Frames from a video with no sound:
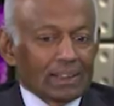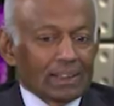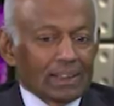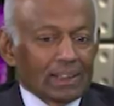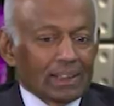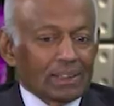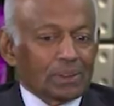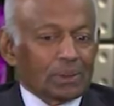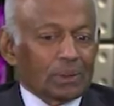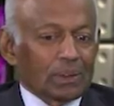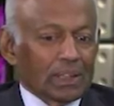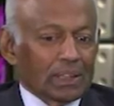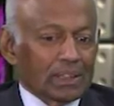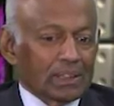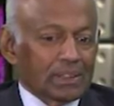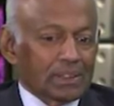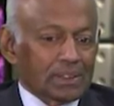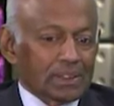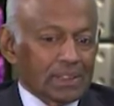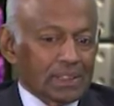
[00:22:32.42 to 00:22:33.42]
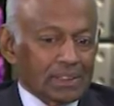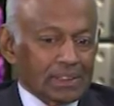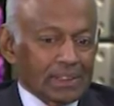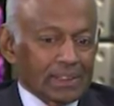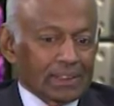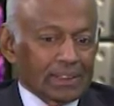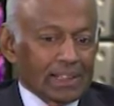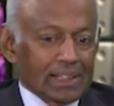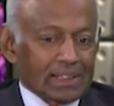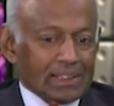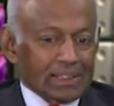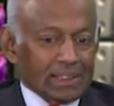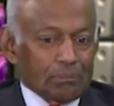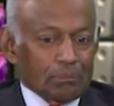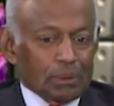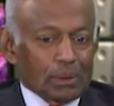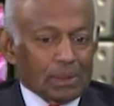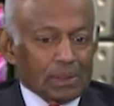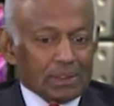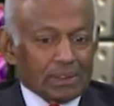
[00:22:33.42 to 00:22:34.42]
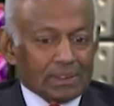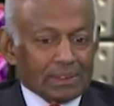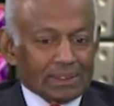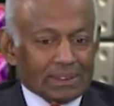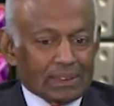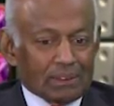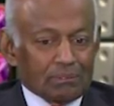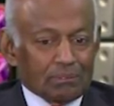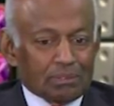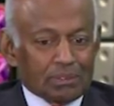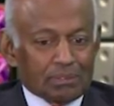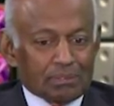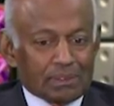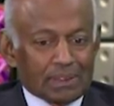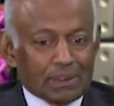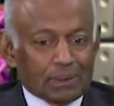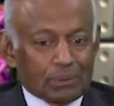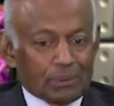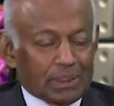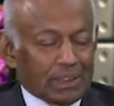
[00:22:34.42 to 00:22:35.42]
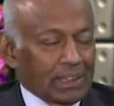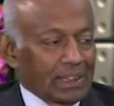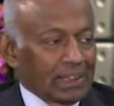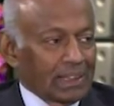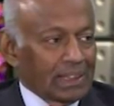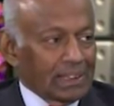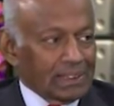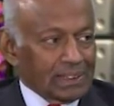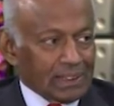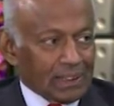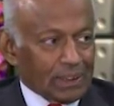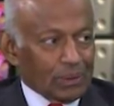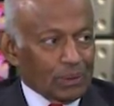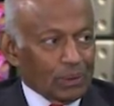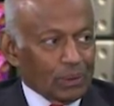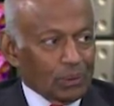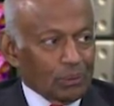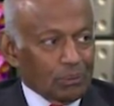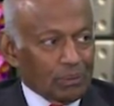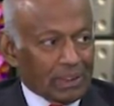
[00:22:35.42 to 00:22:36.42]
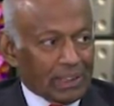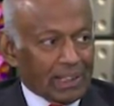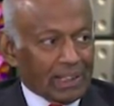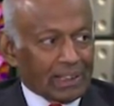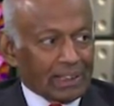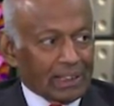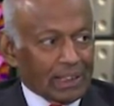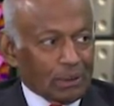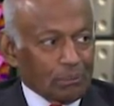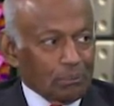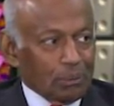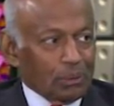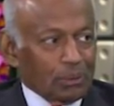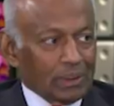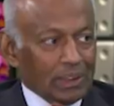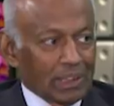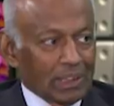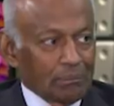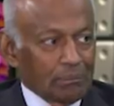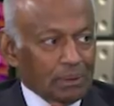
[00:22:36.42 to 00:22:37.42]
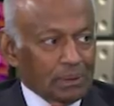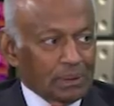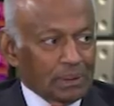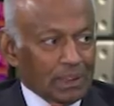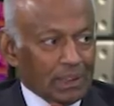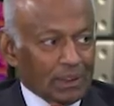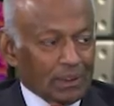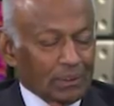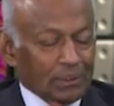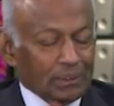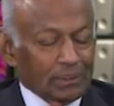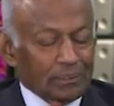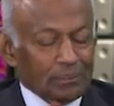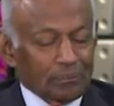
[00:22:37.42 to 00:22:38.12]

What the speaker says: it's quite interesting. That's about some 15, 20 years ago when I climbed Mount Kilimanjaro.